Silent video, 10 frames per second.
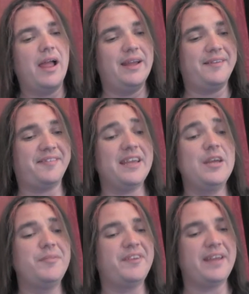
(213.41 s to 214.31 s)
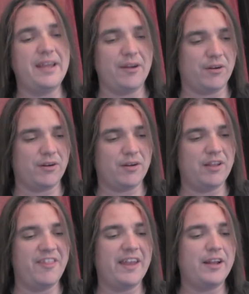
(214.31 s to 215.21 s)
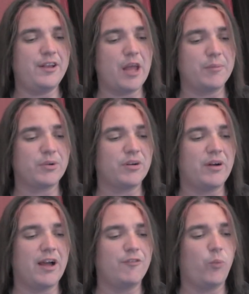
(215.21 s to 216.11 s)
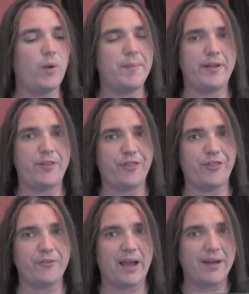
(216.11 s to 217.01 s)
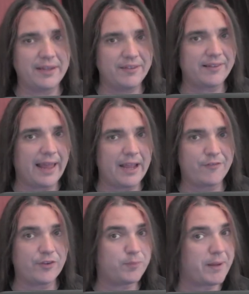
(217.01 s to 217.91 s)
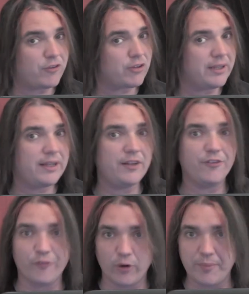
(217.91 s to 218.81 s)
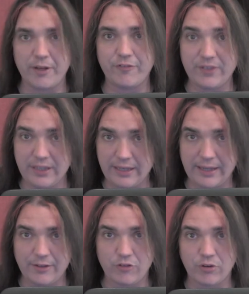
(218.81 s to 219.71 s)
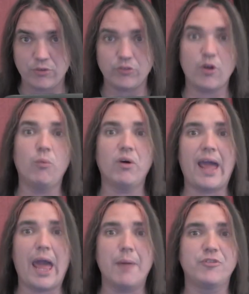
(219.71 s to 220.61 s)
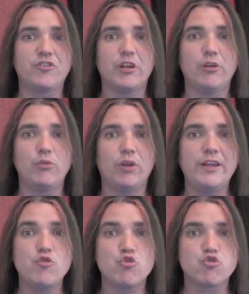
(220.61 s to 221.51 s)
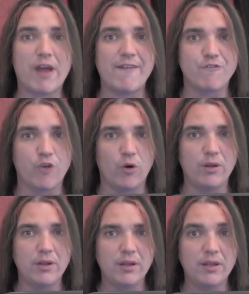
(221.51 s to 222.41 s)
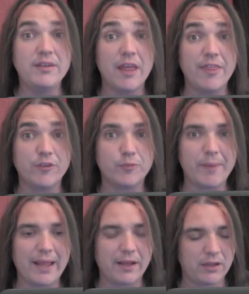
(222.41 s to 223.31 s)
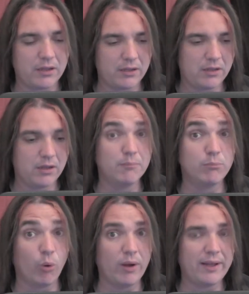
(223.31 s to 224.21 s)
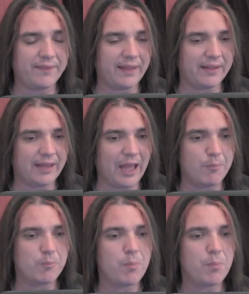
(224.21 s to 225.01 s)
It seems here that a number of women throughout his life, especially in his formative teenage years, were absolutely dreadful to this man, boy at that time.